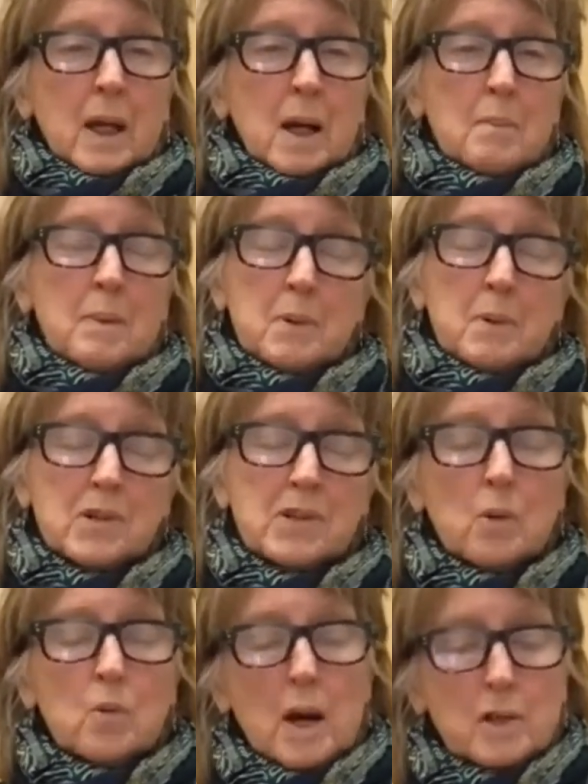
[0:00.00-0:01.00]
And people always
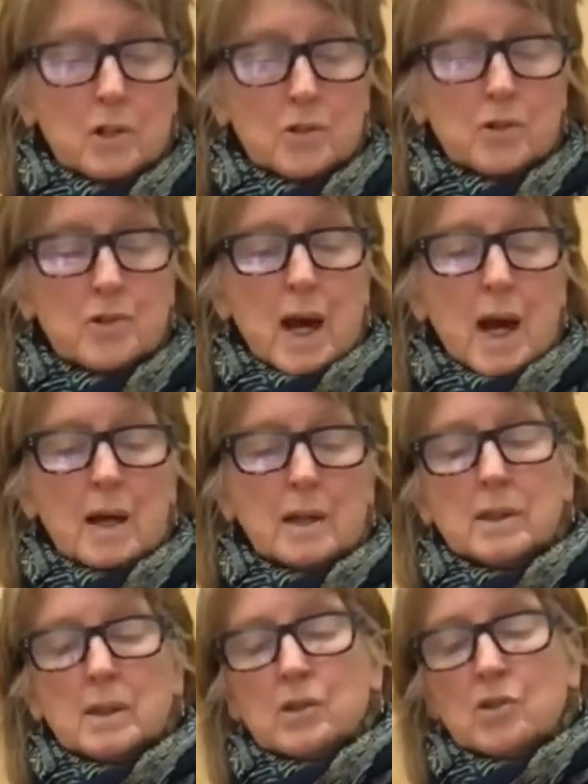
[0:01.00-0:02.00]
say, why do you do
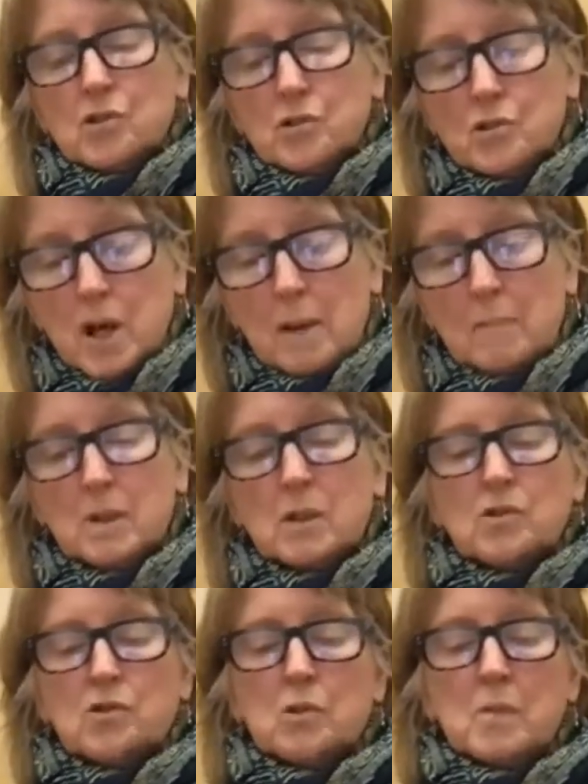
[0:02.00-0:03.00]
that? It's too time
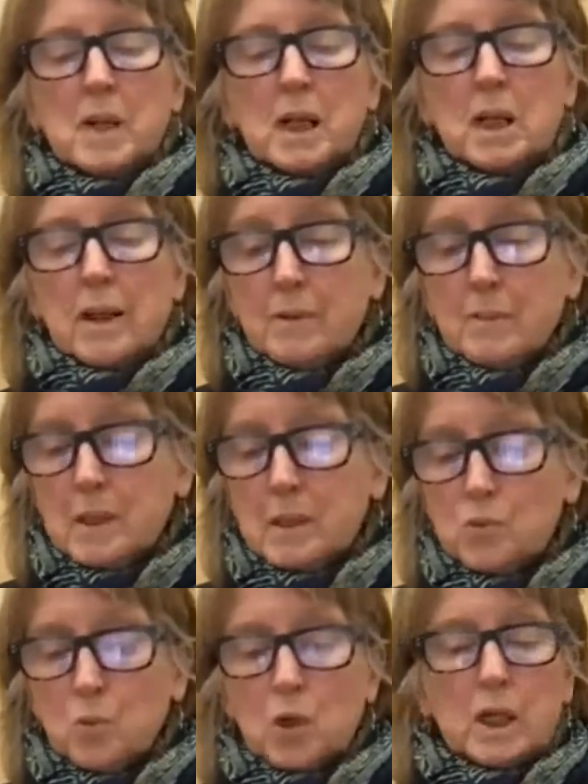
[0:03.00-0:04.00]
consuming and
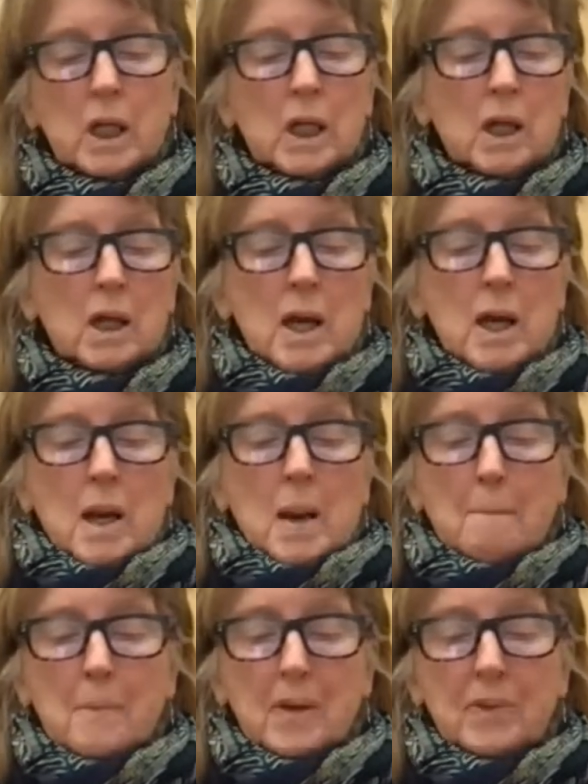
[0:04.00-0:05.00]
everybody's working.
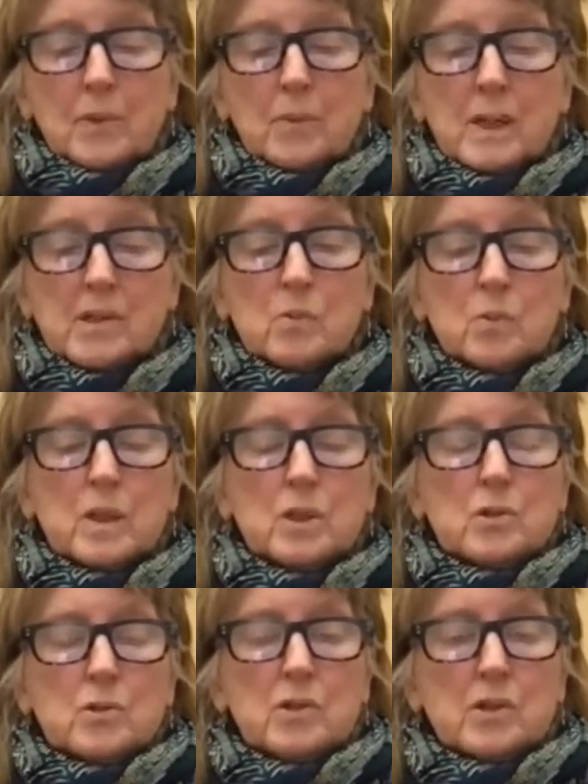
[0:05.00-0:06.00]
But the reason we
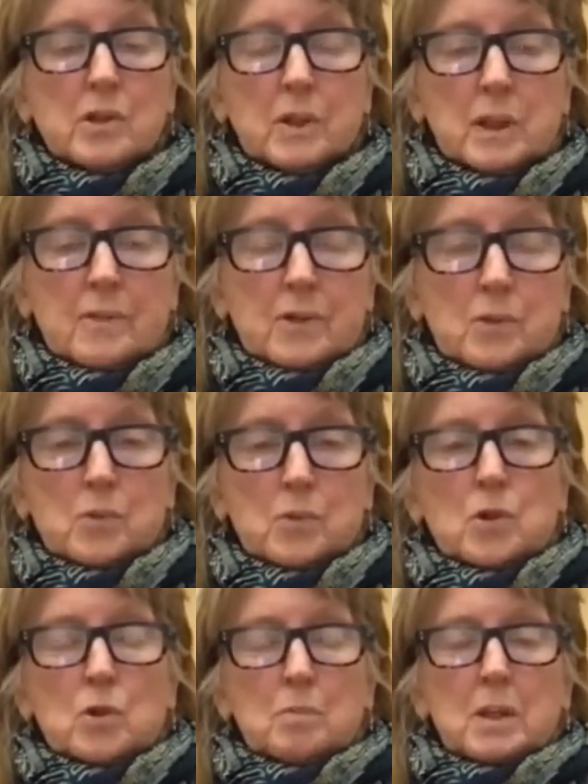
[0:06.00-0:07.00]
do is that we live in a
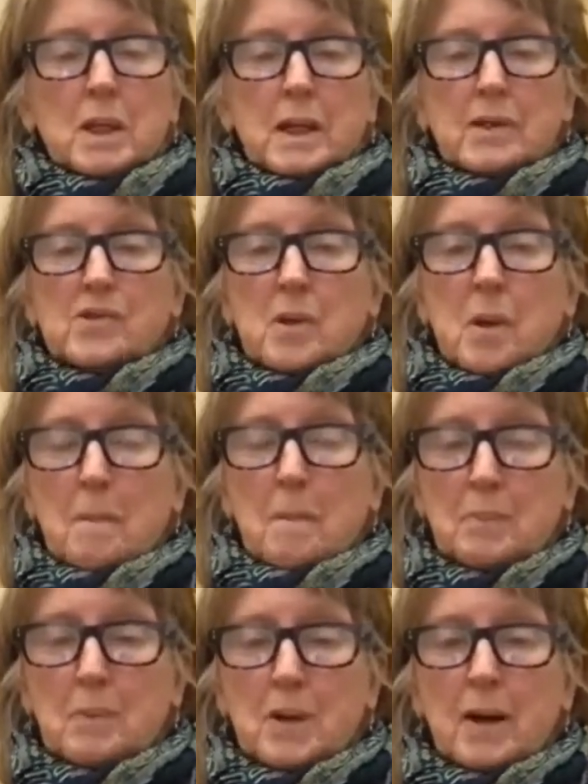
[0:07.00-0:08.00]
rural place,
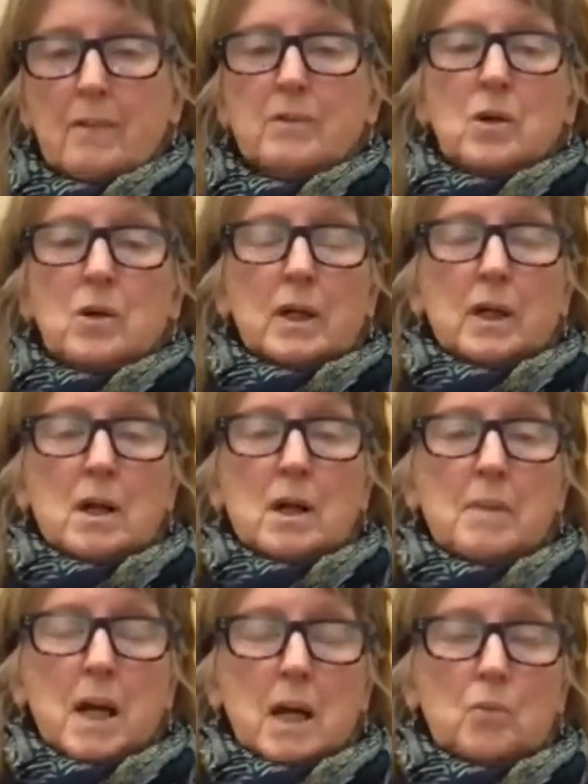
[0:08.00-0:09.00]
people have low
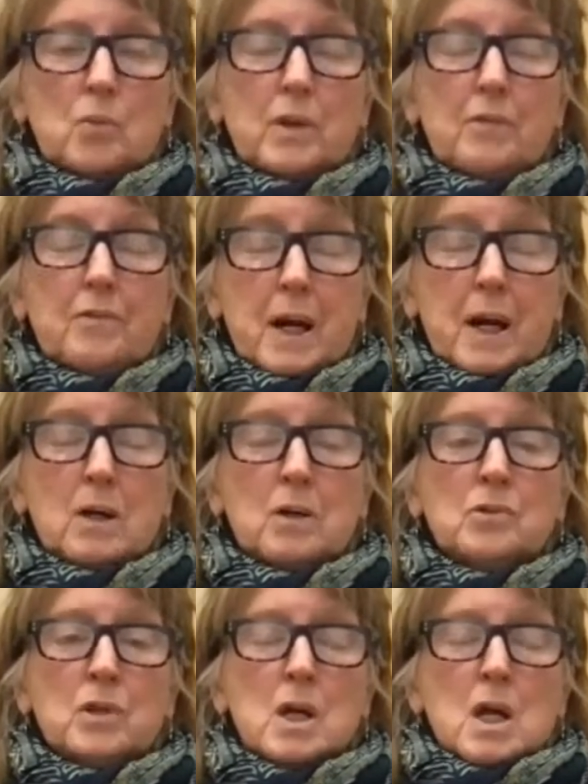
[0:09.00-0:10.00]
income, and we
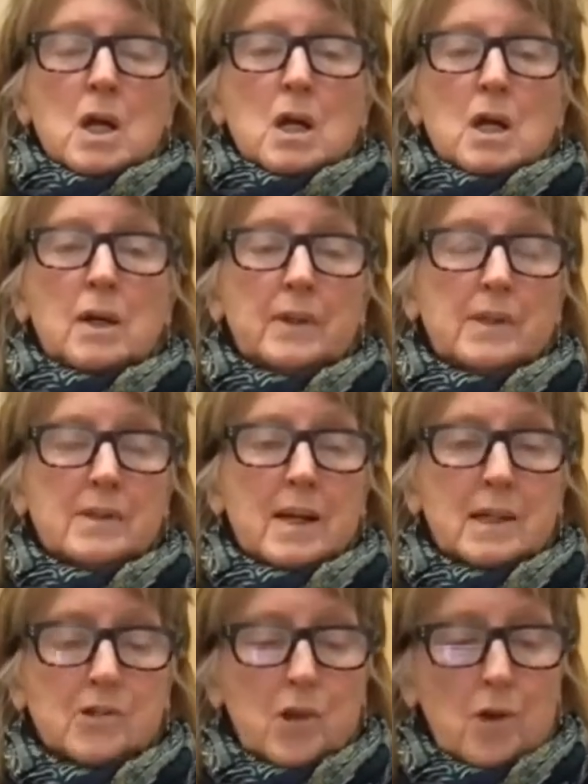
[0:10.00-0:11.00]
found in these
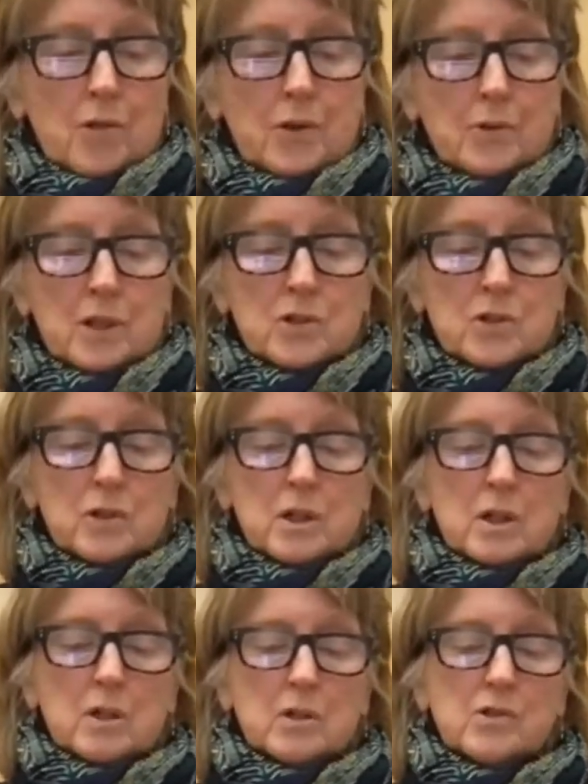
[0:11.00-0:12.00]
last 32
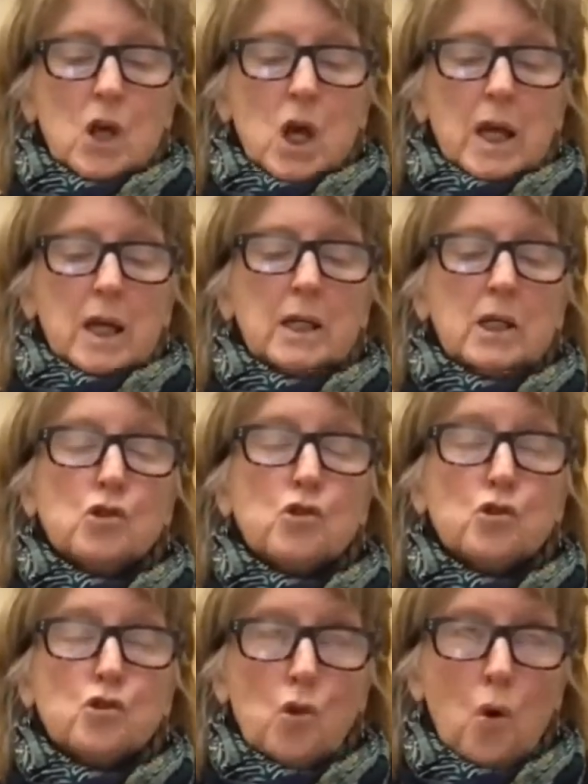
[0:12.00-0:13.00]
years, it
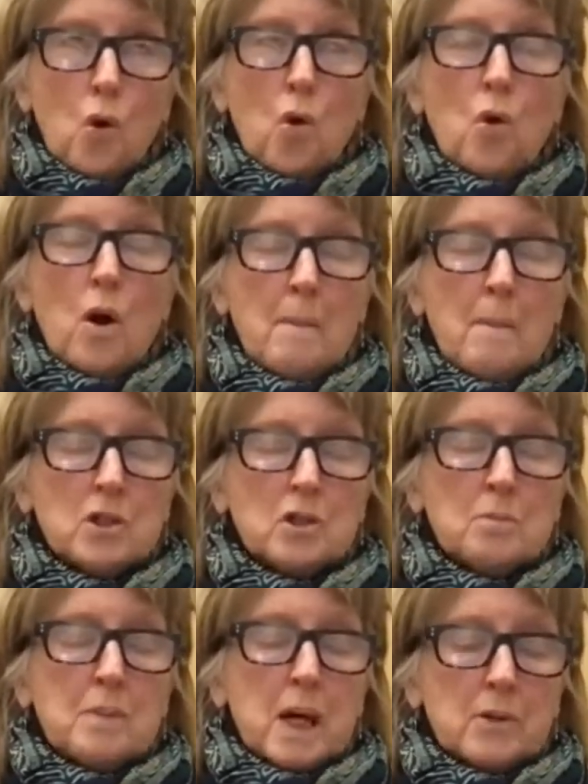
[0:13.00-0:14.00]
is so
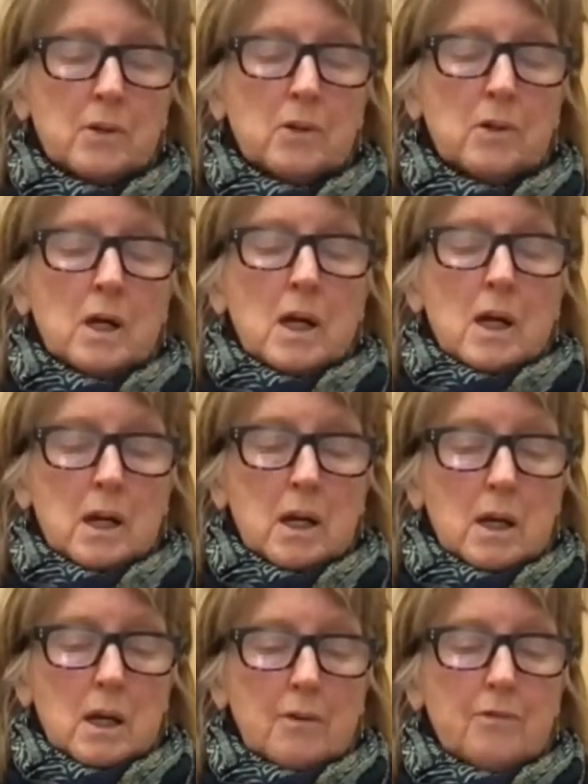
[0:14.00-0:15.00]
much better
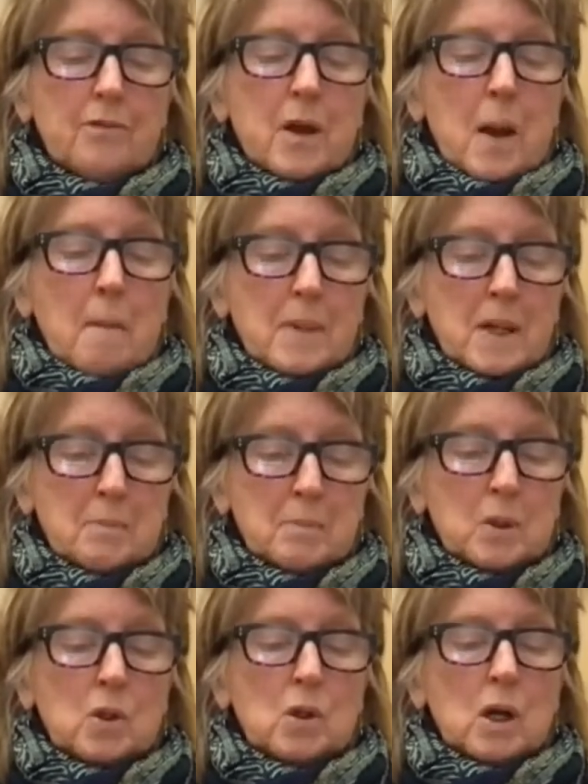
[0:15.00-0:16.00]
if
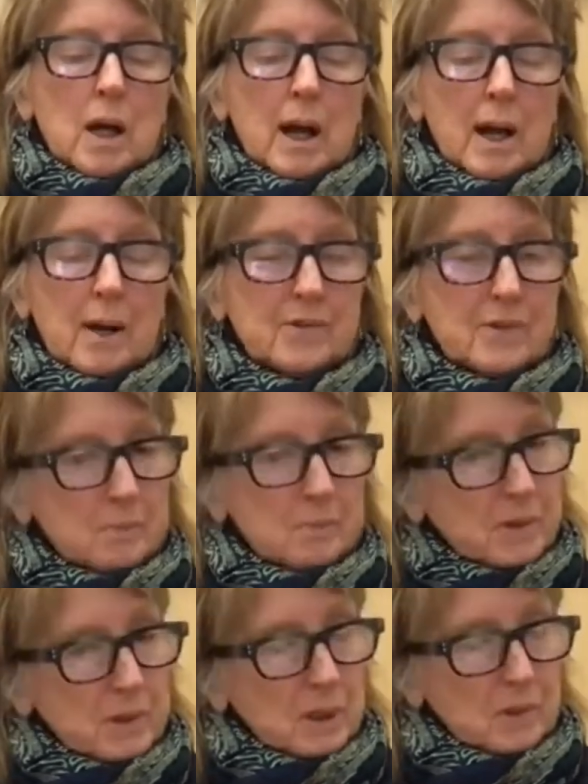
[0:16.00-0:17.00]
people have some
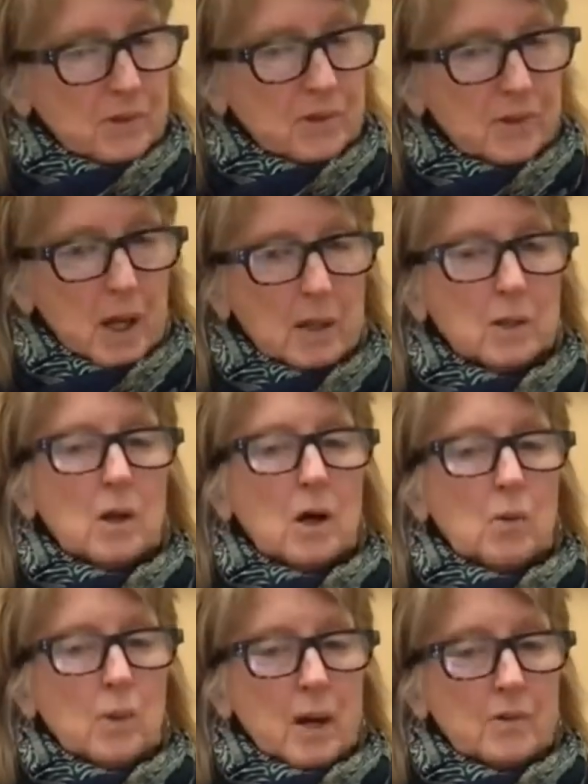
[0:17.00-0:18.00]
skill set
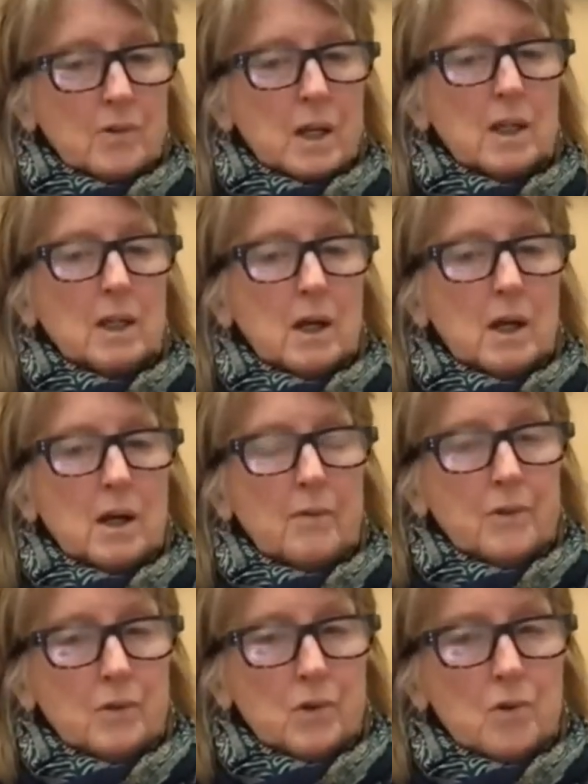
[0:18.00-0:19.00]
around taking care of
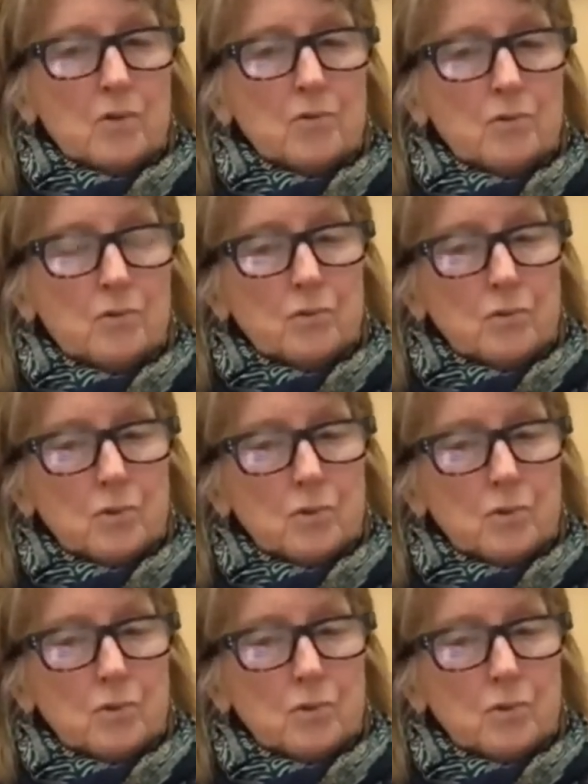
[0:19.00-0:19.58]
their own